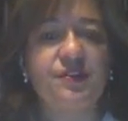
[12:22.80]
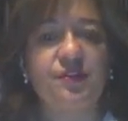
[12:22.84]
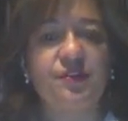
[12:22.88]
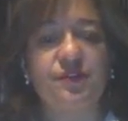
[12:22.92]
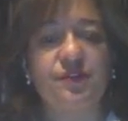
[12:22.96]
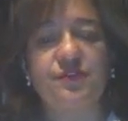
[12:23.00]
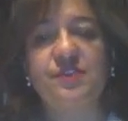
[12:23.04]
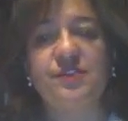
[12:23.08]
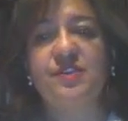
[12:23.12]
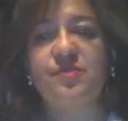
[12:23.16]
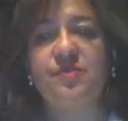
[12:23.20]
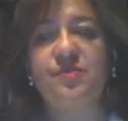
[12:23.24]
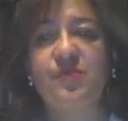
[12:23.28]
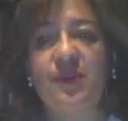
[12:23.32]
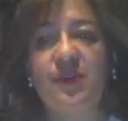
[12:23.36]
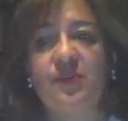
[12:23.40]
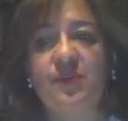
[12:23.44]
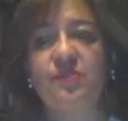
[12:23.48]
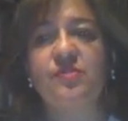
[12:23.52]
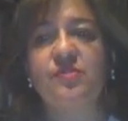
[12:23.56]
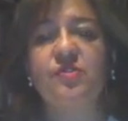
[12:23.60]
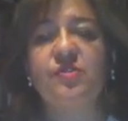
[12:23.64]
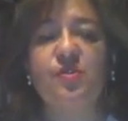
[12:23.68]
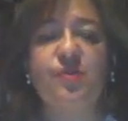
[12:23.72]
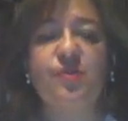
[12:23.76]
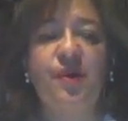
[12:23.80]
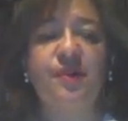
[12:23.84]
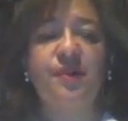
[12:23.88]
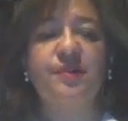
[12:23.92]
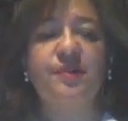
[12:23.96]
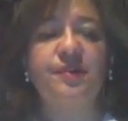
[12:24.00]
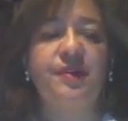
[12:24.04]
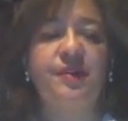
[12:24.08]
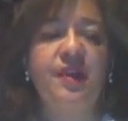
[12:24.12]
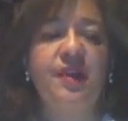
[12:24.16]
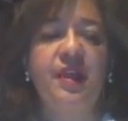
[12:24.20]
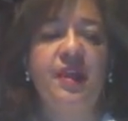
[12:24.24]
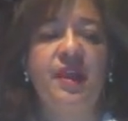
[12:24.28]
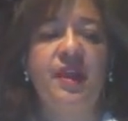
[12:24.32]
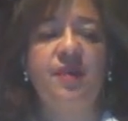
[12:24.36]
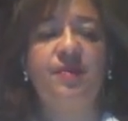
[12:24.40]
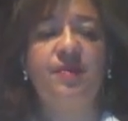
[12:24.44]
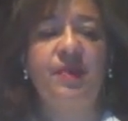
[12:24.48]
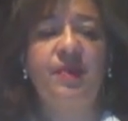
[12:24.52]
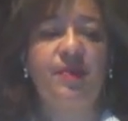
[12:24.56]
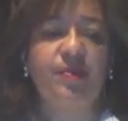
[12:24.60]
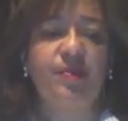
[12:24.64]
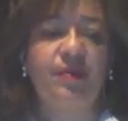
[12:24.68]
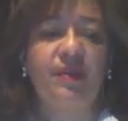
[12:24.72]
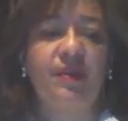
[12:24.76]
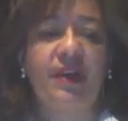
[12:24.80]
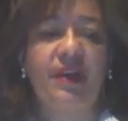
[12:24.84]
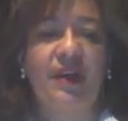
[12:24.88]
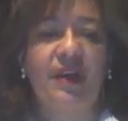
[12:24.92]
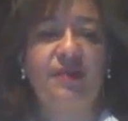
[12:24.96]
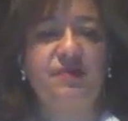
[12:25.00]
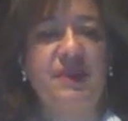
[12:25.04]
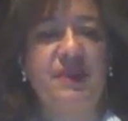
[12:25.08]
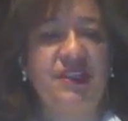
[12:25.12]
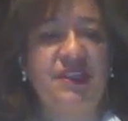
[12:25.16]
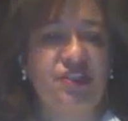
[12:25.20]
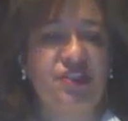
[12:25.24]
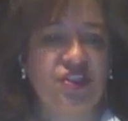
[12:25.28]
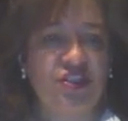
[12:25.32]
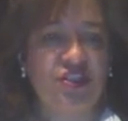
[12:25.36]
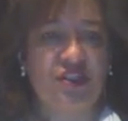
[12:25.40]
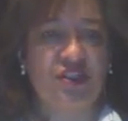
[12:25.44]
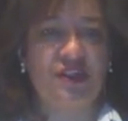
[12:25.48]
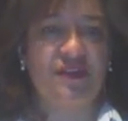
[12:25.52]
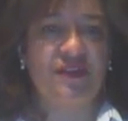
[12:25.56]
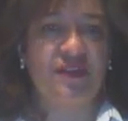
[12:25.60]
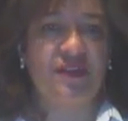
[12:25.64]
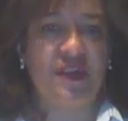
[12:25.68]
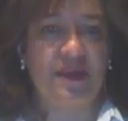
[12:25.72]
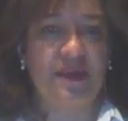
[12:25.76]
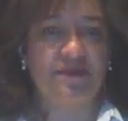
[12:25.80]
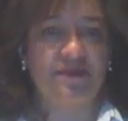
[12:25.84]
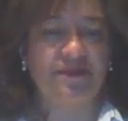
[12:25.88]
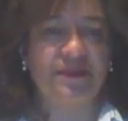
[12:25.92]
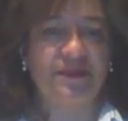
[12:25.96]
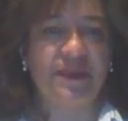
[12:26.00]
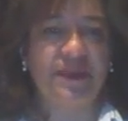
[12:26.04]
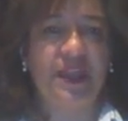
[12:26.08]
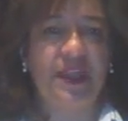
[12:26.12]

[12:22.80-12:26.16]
sources because some other people are mentioning them.